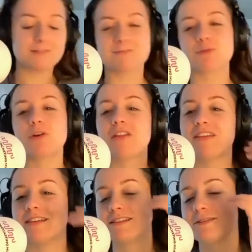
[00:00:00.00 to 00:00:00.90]
all like
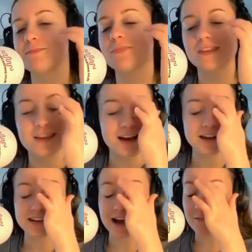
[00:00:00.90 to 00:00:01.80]
this.
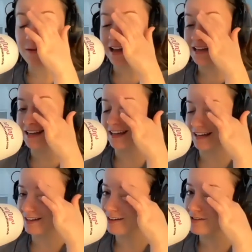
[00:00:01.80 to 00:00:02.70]
And now I'm
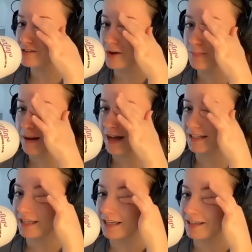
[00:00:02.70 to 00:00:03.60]
aching so
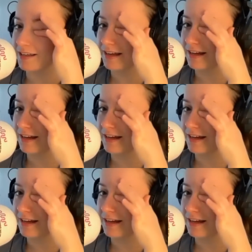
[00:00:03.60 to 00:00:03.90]
badly.